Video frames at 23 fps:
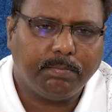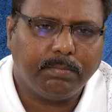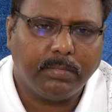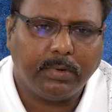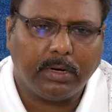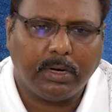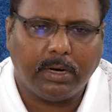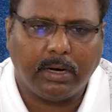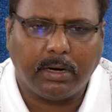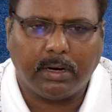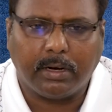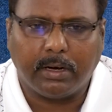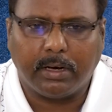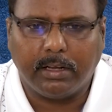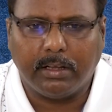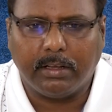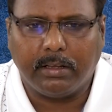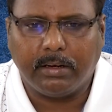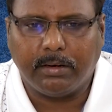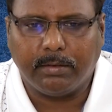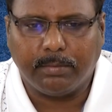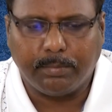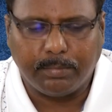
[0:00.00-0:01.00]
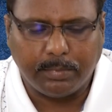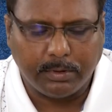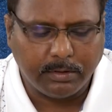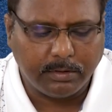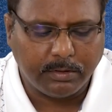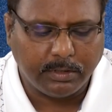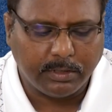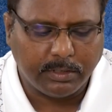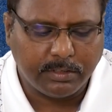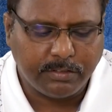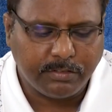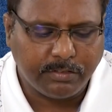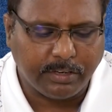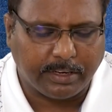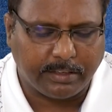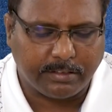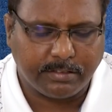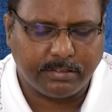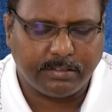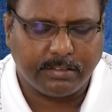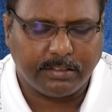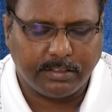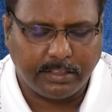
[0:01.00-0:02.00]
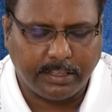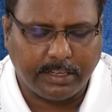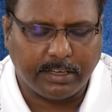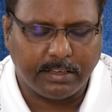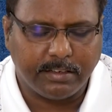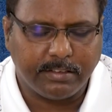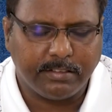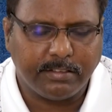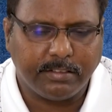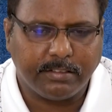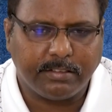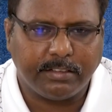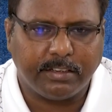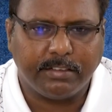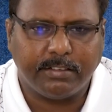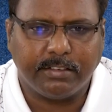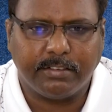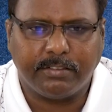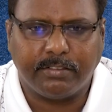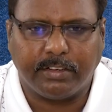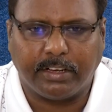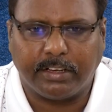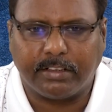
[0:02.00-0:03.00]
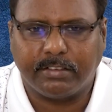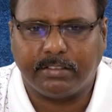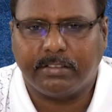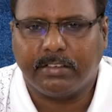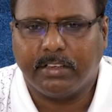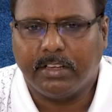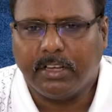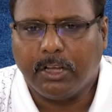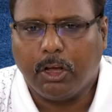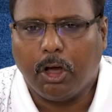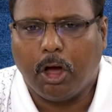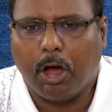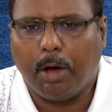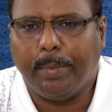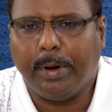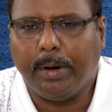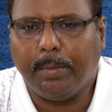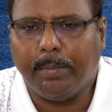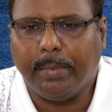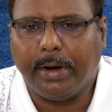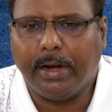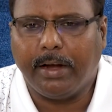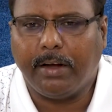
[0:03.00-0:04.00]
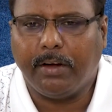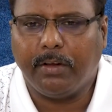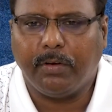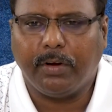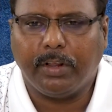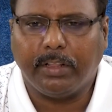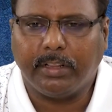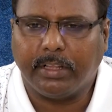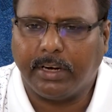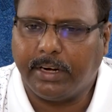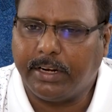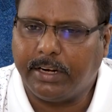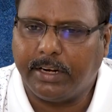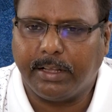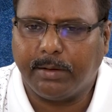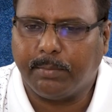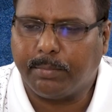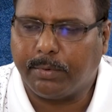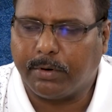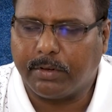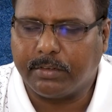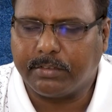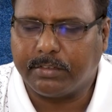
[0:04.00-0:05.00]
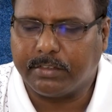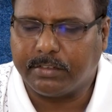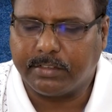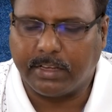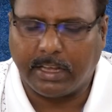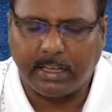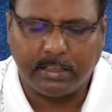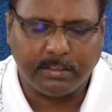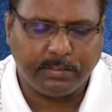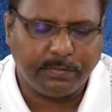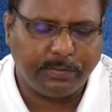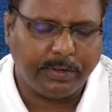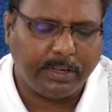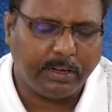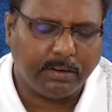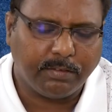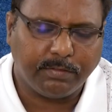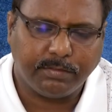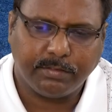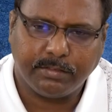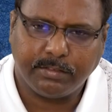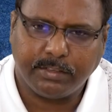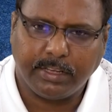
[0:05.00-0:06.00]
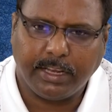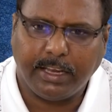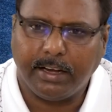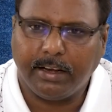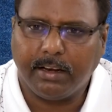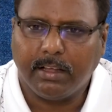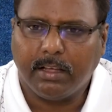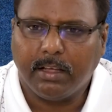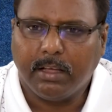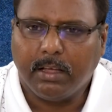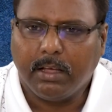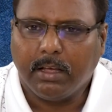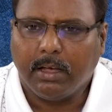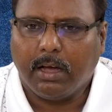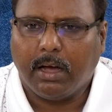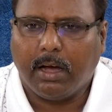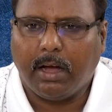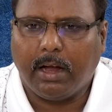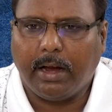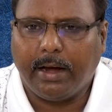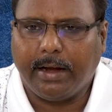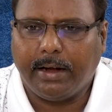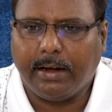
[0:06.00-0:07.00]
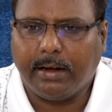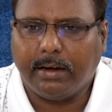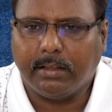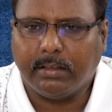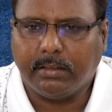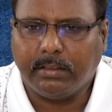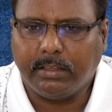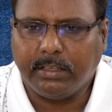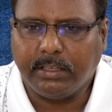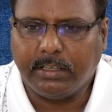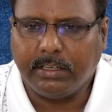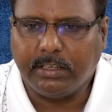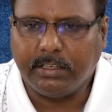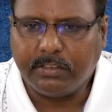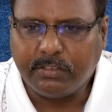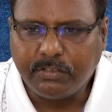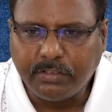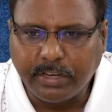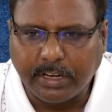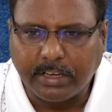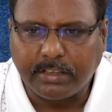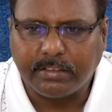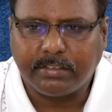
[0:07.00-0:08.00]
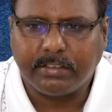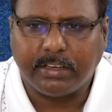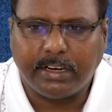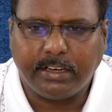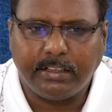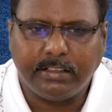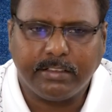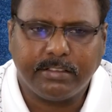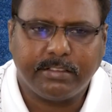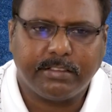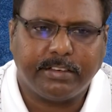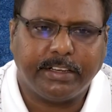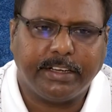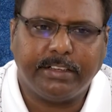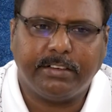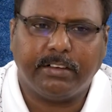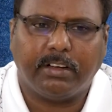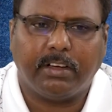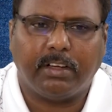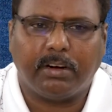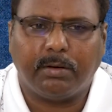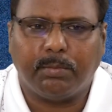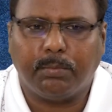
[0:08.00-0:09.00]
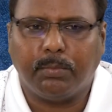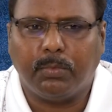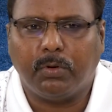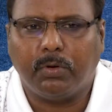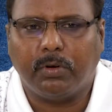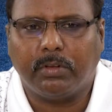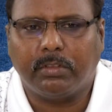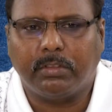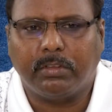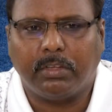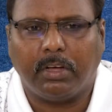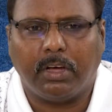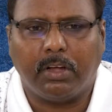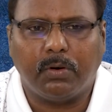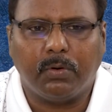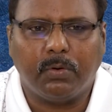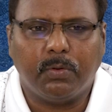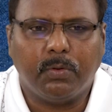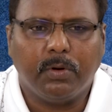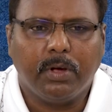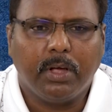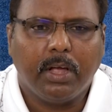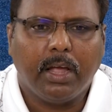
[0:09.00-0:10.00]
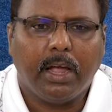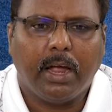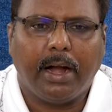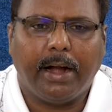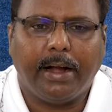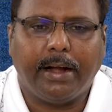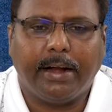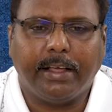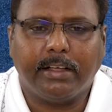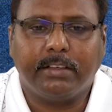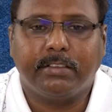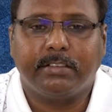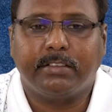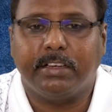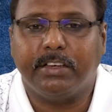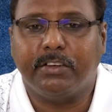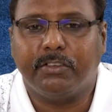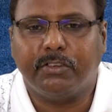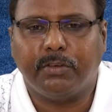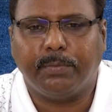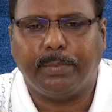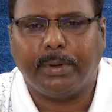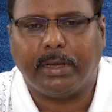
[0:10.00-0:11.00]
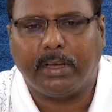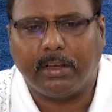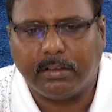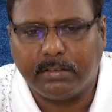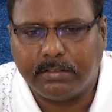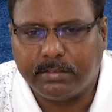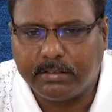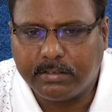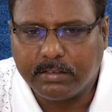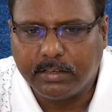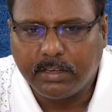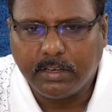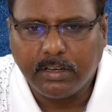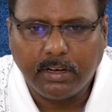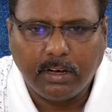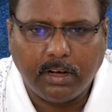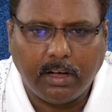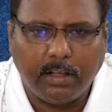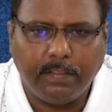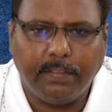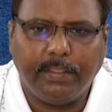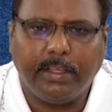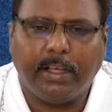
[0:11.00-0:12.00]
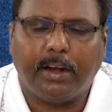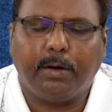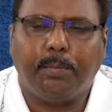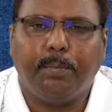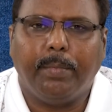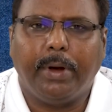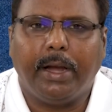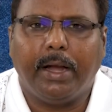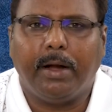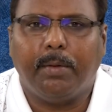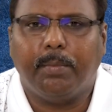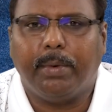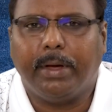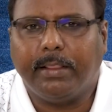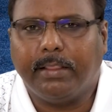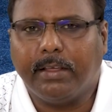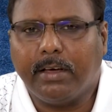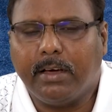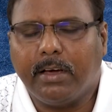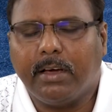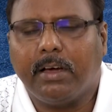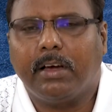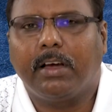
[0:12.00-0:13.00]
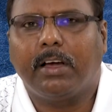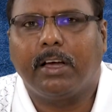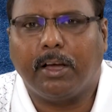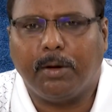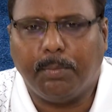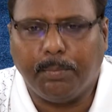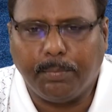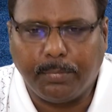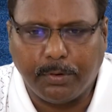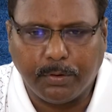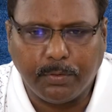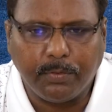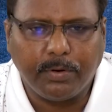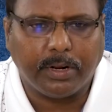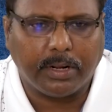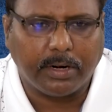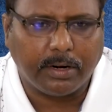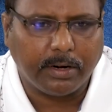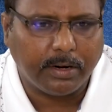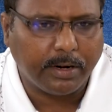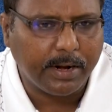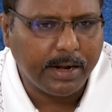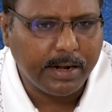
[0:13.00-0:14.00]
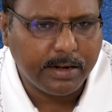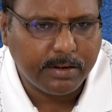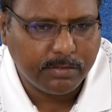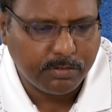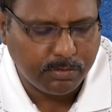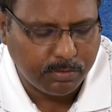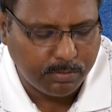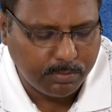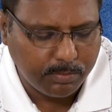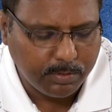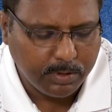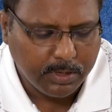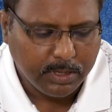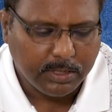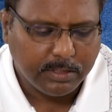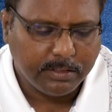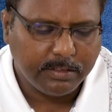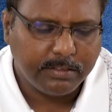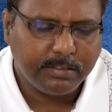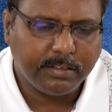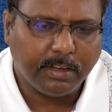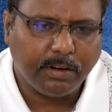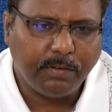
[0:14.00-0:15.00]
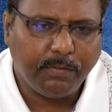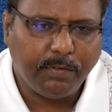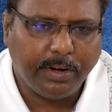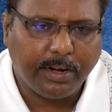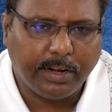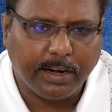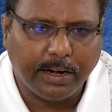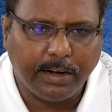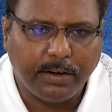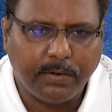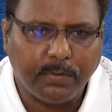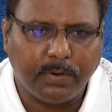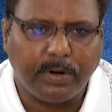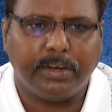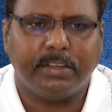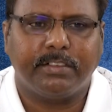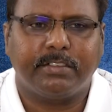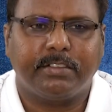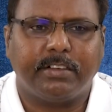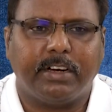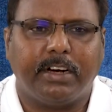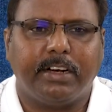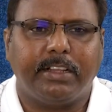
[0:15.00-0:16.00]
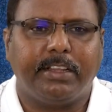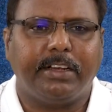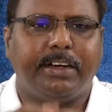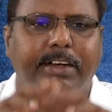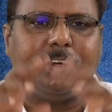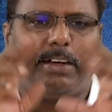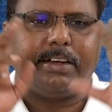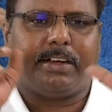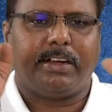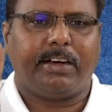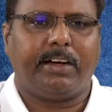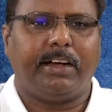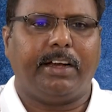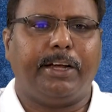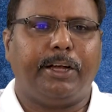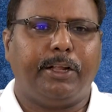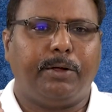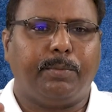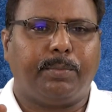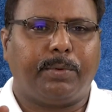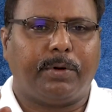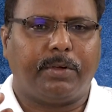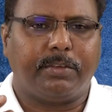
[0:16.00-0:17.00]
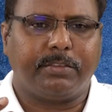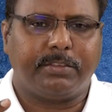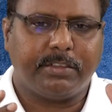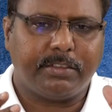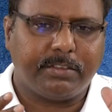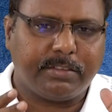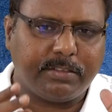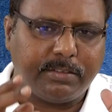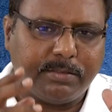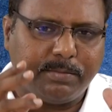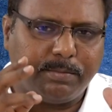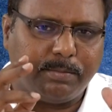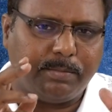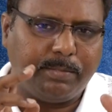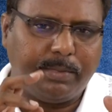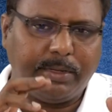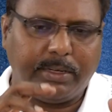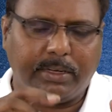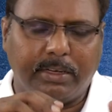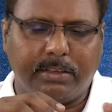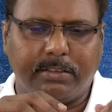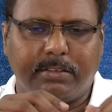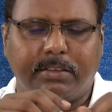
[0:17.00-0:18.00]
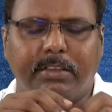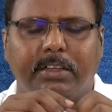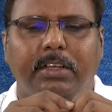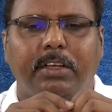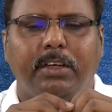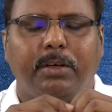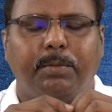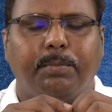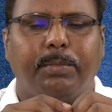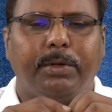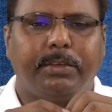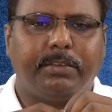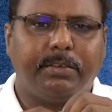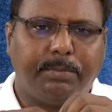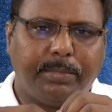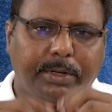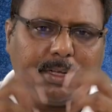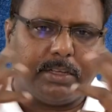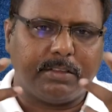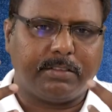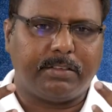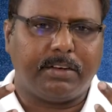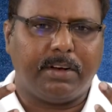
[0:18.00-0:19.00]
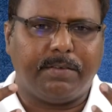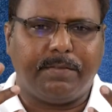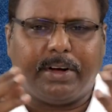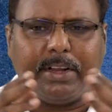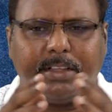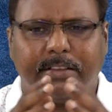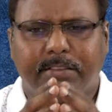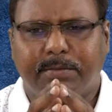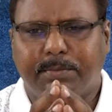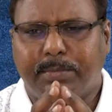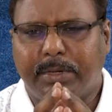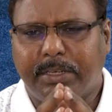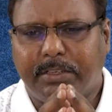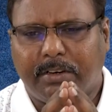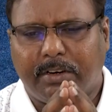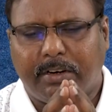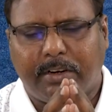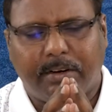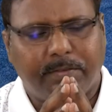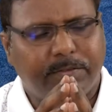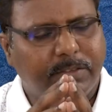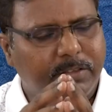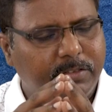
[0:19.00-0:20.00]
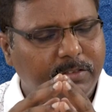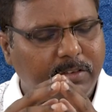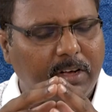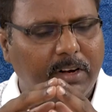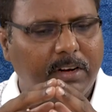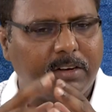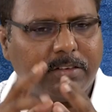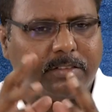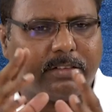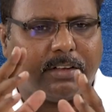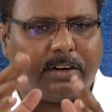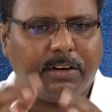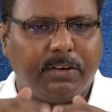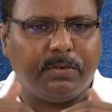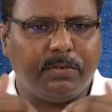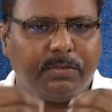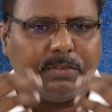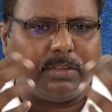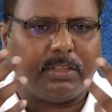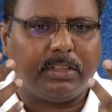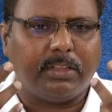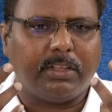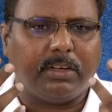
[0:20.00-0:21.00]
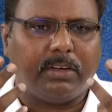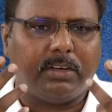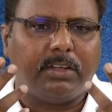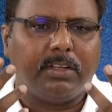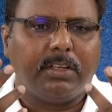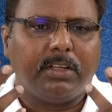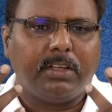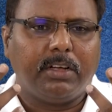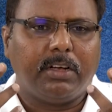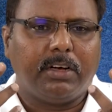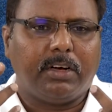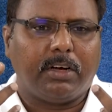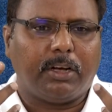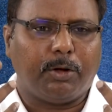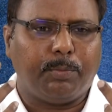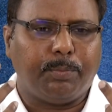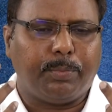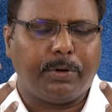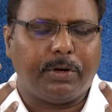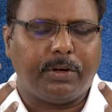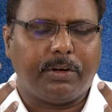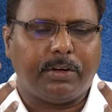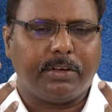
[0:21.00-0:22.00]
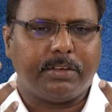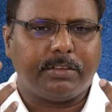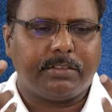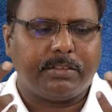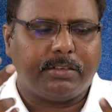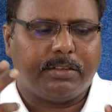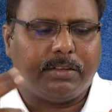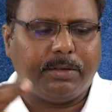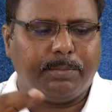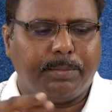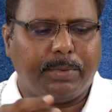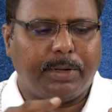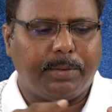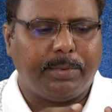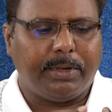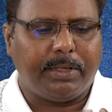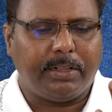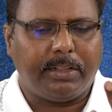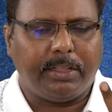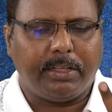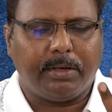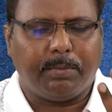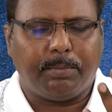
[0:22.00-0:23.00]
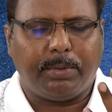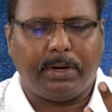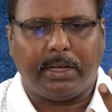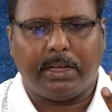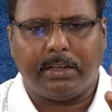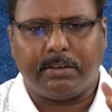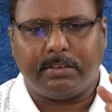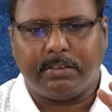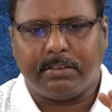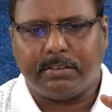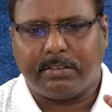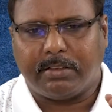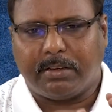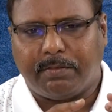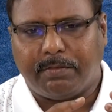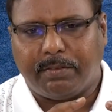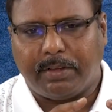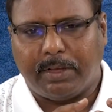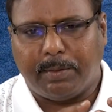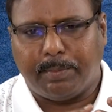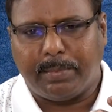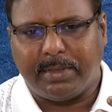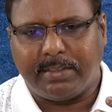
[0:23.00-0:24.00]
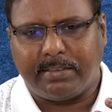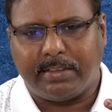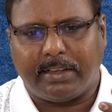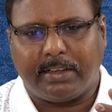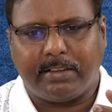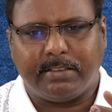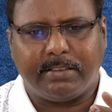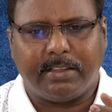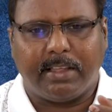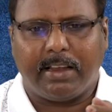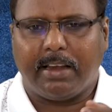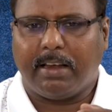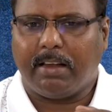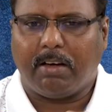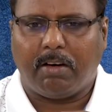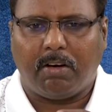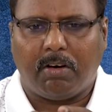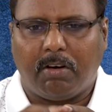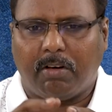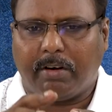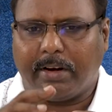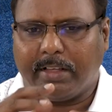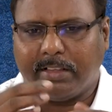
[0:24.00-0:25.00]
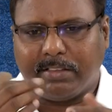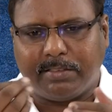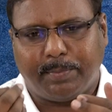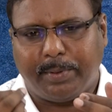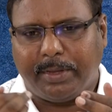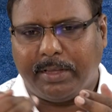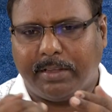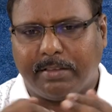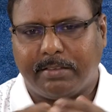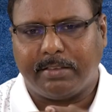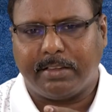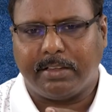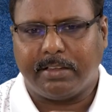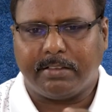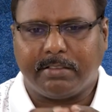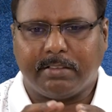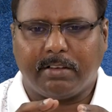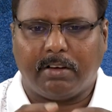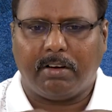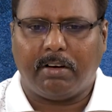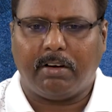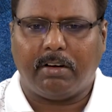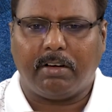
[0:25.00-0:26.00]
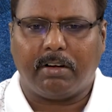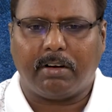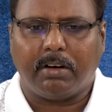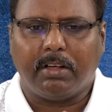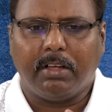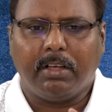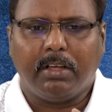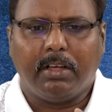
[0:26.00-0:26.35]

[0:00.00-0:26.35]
the checks, the consistency checks have been made during the editing process, as we have seen, and the checks at this stage are more thorough and extensive because they are made by the computer, right? So this is how we try to understand the data cleaning process, because nowadays majority of the scholars are using the computers. It may be the applications of MS Excel or SPSS or